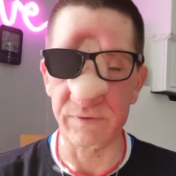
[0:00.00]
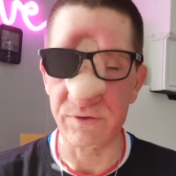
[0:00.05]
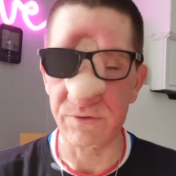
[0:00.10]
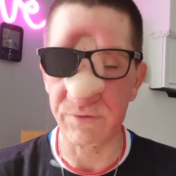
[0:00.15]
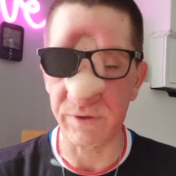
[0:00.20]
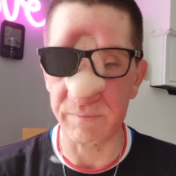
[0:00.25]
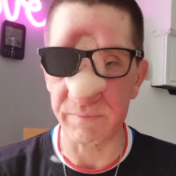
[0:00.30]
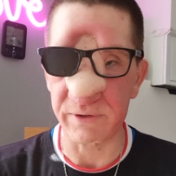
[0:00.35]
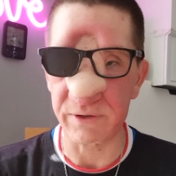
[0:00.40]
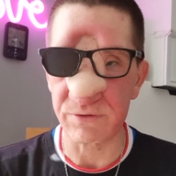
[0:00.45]

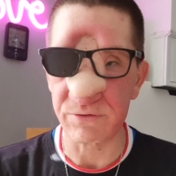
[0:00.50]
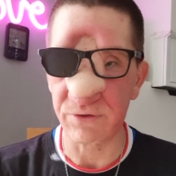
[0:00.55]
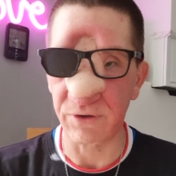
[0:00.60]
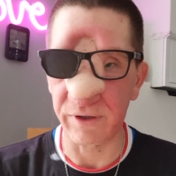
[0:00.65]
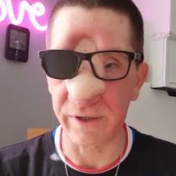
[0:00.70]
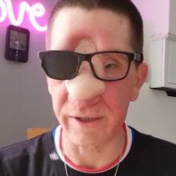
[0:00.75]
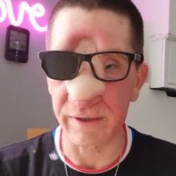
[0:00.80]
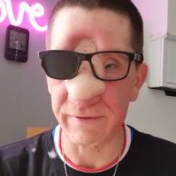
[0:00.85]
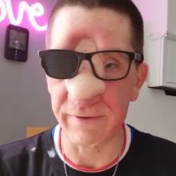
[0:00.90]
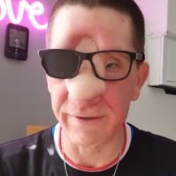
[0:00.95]
treatment,
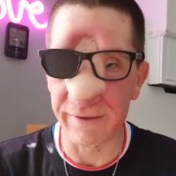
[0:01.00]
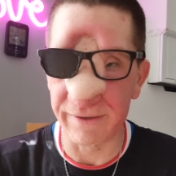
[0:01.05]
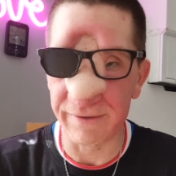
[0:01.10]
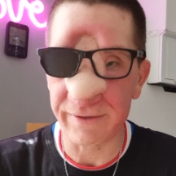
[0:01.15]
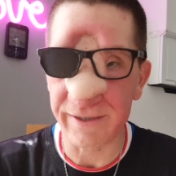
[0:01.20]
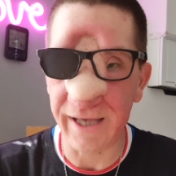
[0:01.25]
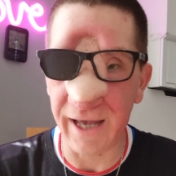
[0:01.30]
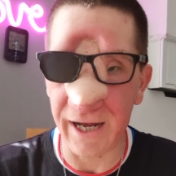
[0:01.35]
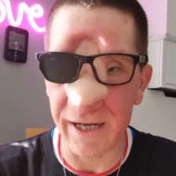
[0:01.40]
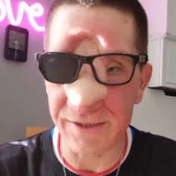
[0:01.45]
sorry,
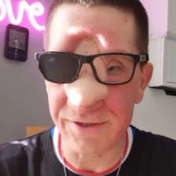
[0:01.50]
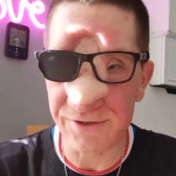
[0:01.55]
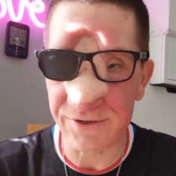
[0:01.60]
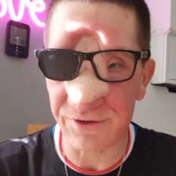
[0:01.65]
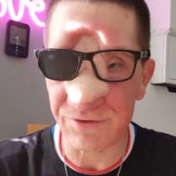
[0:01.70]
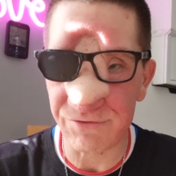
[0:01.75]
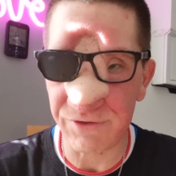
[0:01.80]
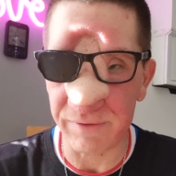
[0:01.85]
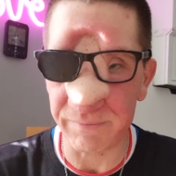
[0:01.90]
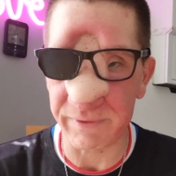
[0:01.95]

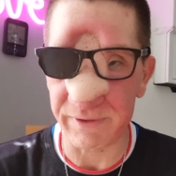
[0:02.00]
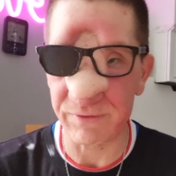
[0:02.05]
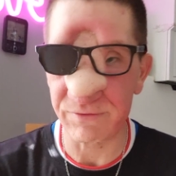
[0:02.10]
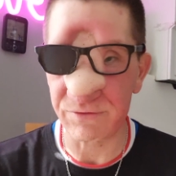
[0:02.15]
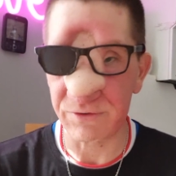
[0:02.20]
cancer treatment.